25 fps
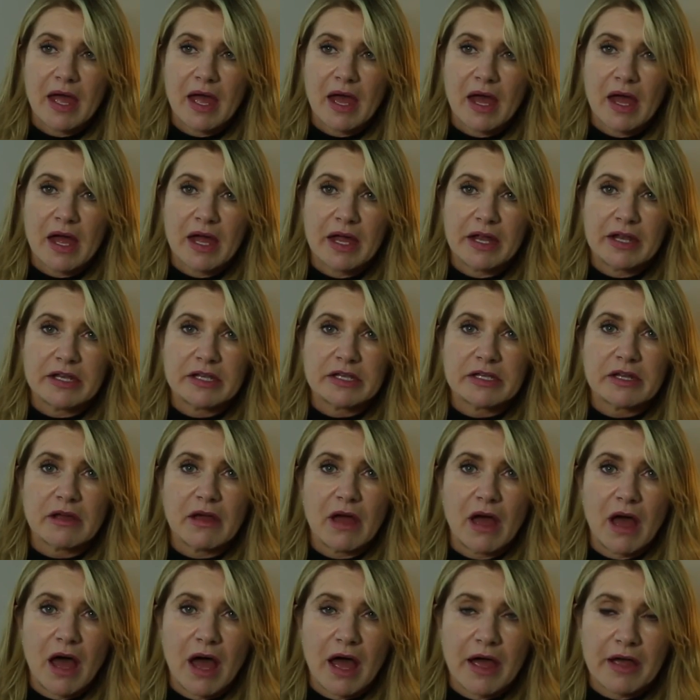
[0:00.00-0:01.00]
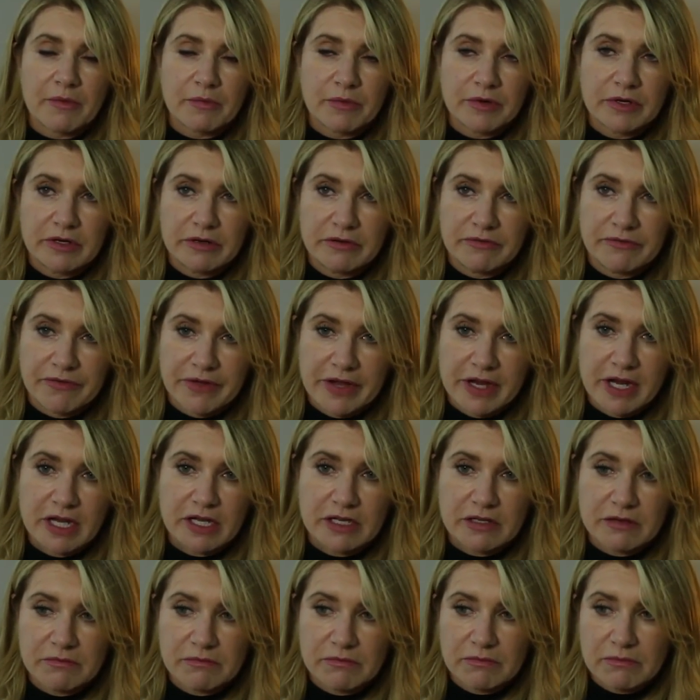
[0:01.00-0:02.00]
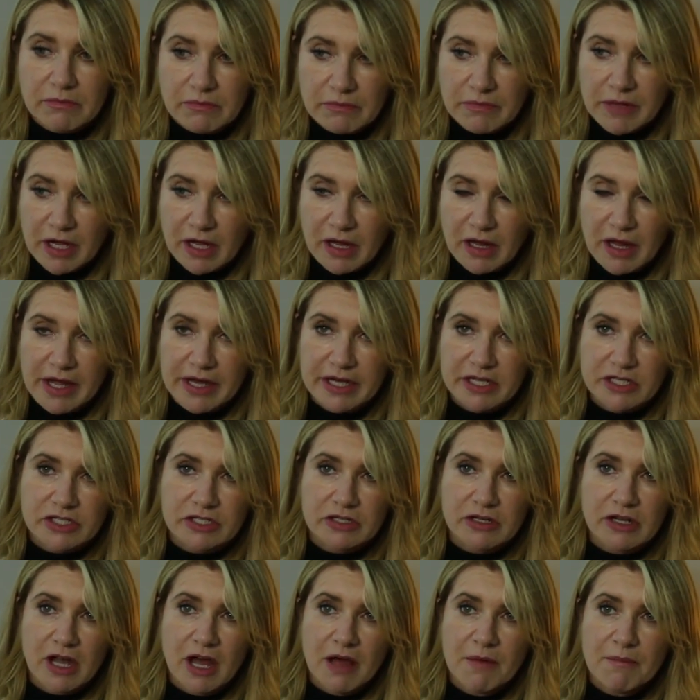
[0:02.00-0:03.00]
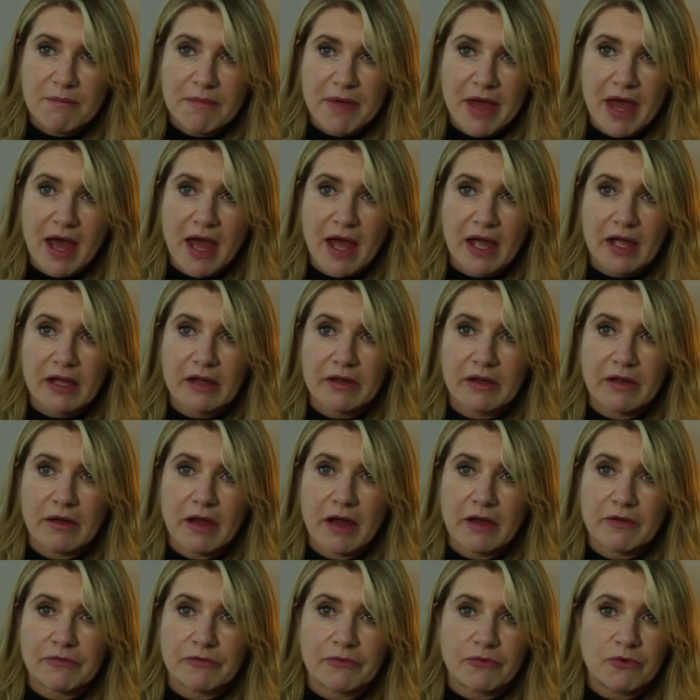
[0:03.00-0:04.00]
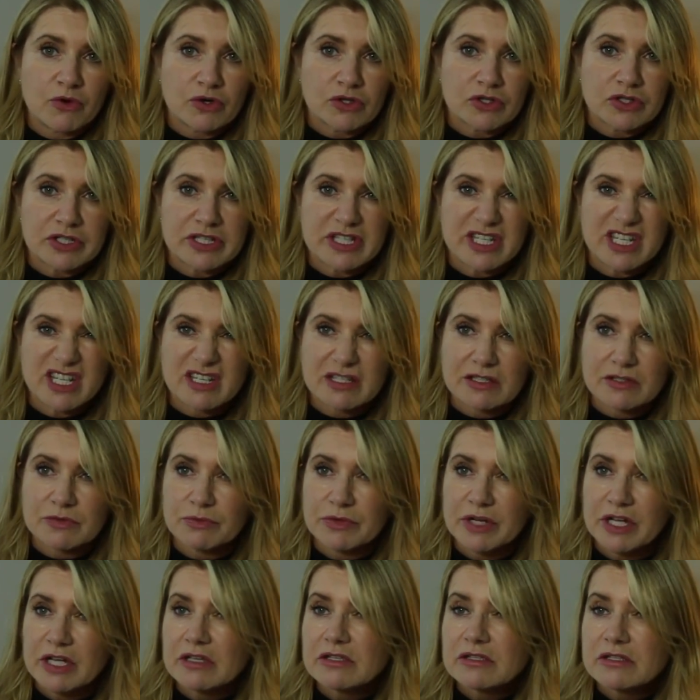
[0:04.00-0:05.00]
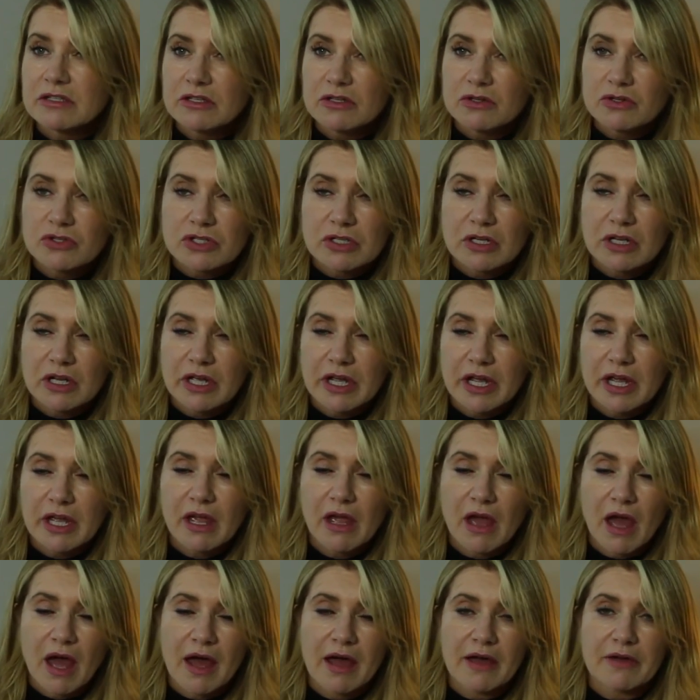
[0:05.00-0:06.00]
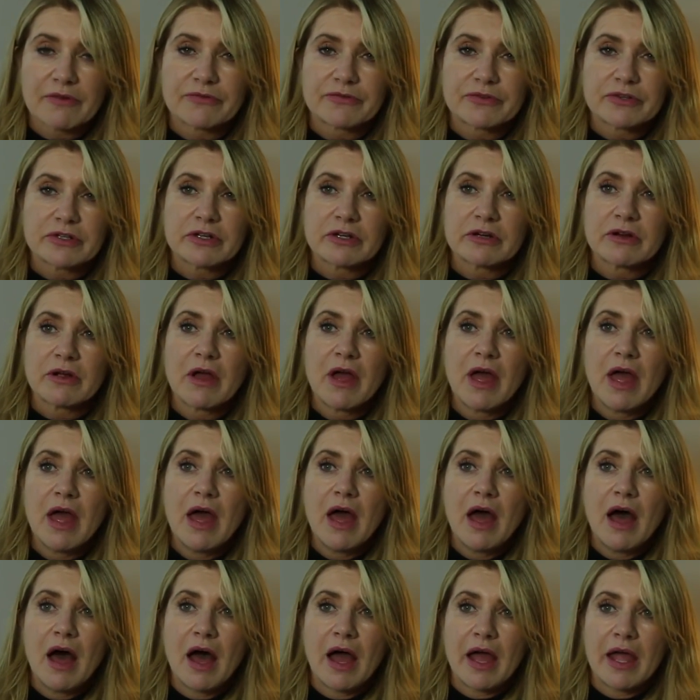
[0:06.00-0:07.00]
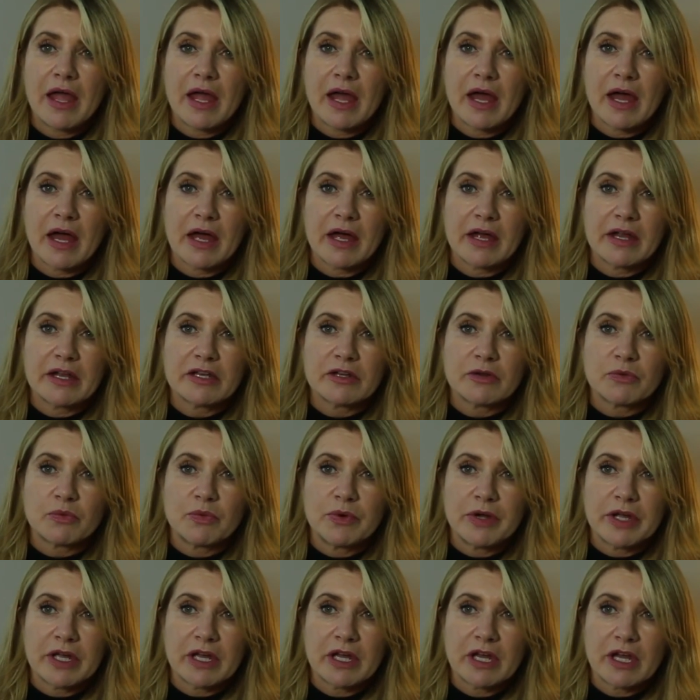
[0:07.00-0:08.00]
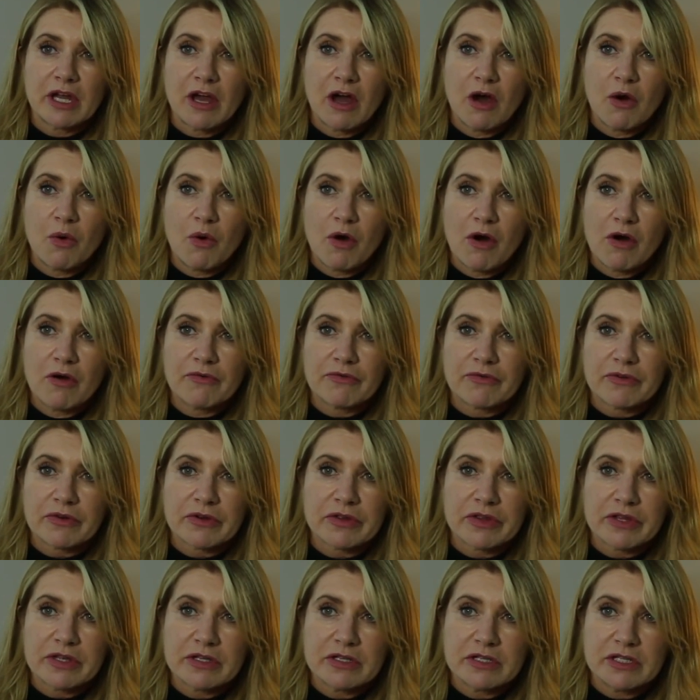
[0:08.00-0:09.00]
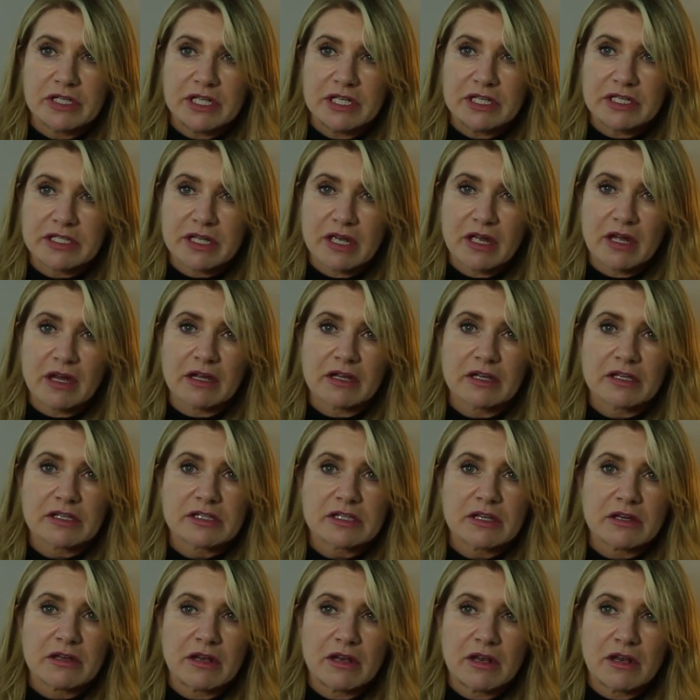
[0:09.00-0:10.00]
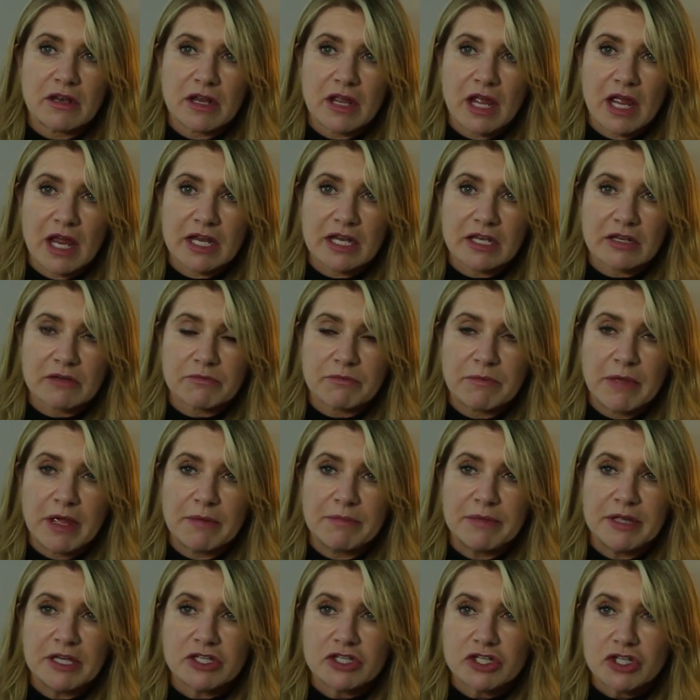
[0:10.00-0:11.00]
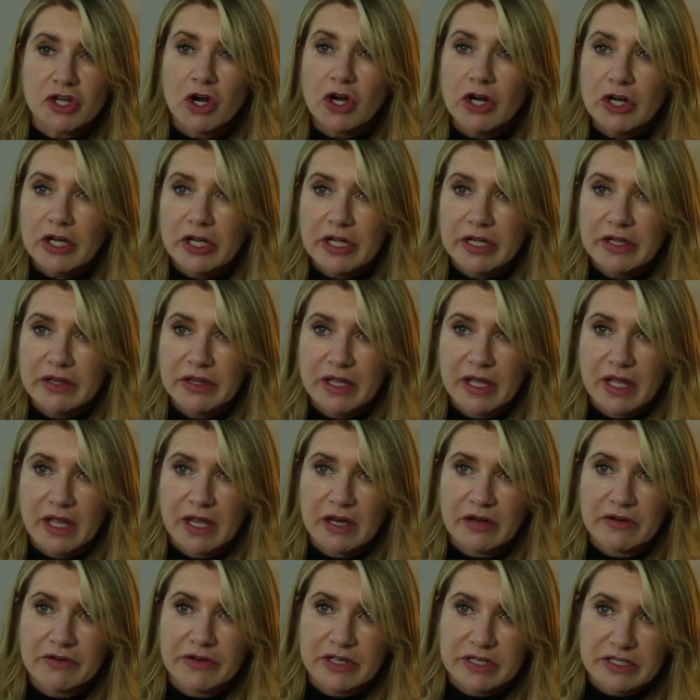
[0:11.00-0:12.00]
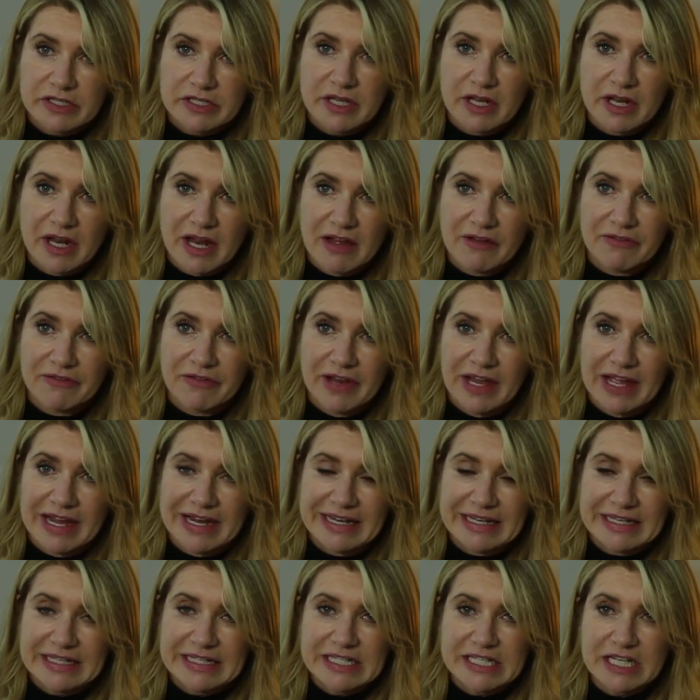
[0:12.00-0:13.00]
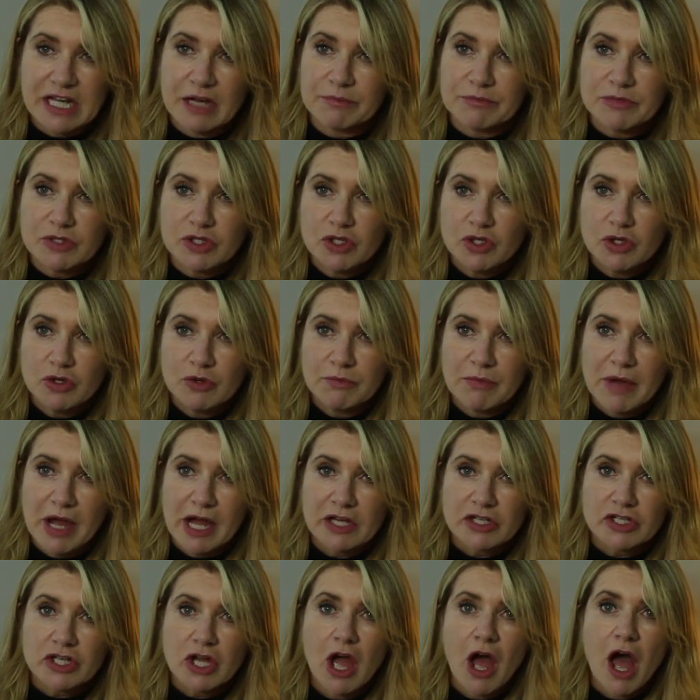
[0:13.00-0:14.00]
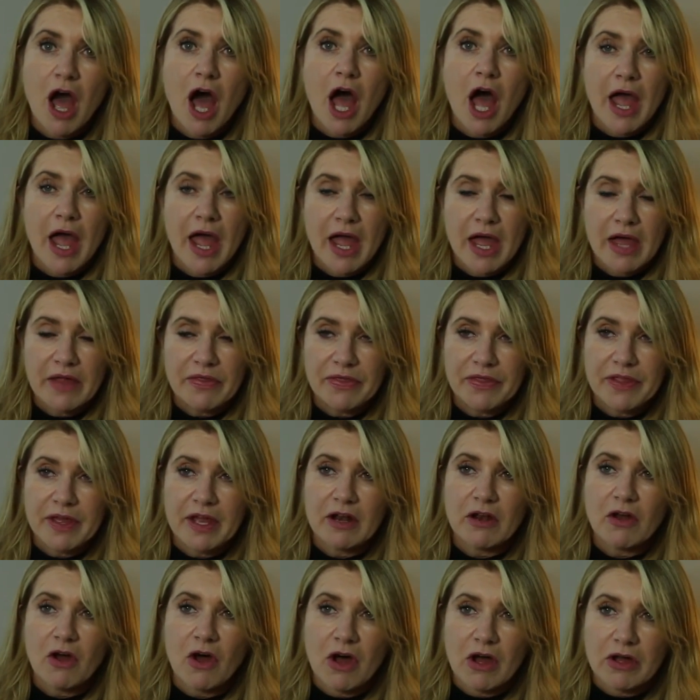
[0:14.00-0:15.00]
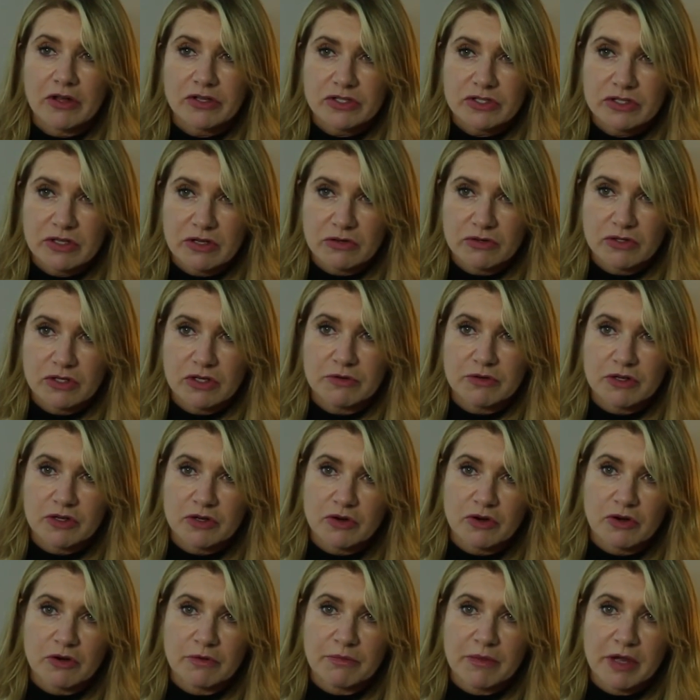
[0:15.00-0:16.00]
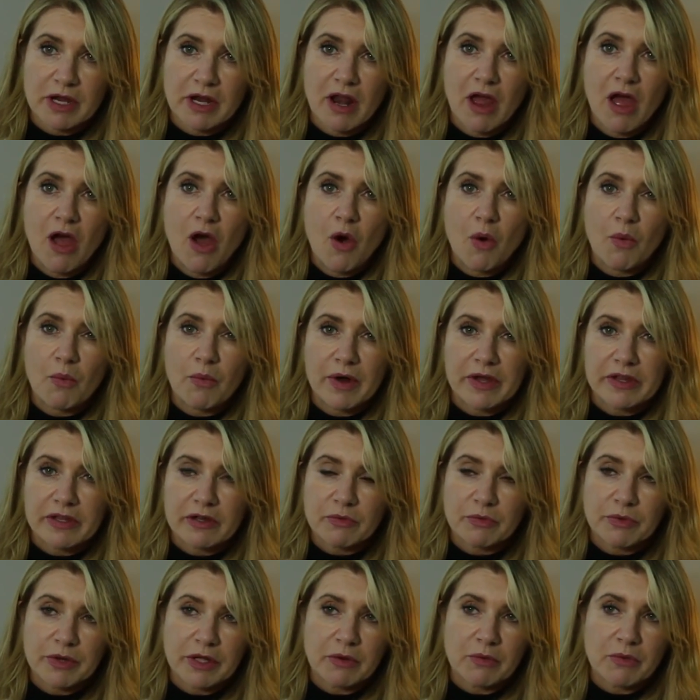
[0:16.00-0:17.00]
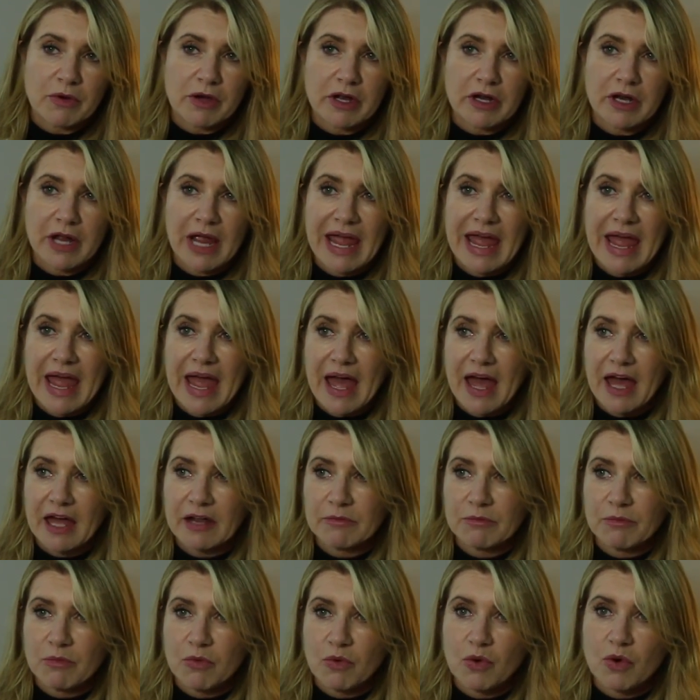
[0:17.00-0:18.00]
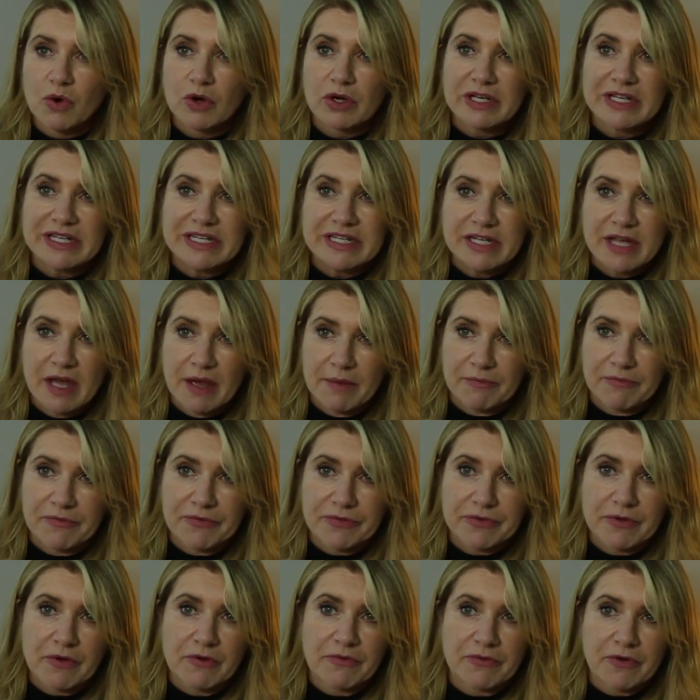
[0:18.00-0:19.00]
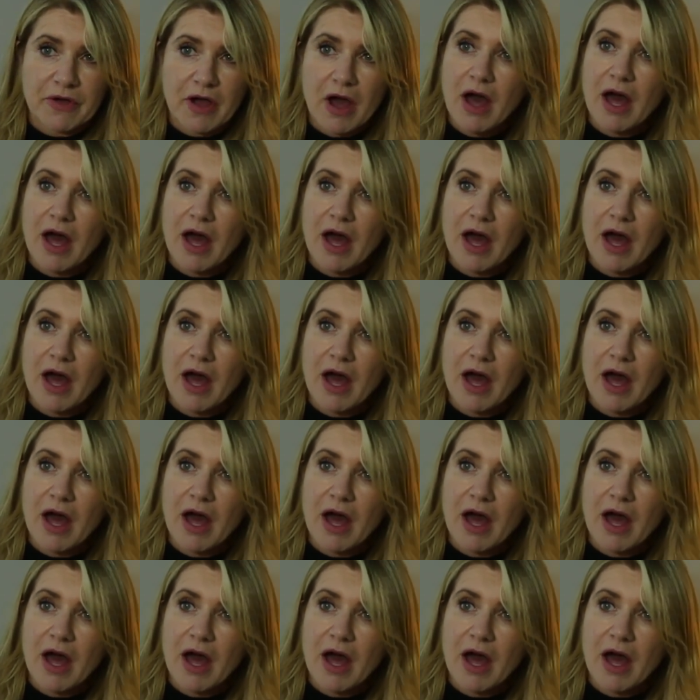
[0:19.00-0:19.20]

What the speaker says: And I would invite my clients to come back 4 to 6 weeks usually after, and we can go over the details and maybe darken the areas that have lightened up too much, and then also determine whether we want to add more depth of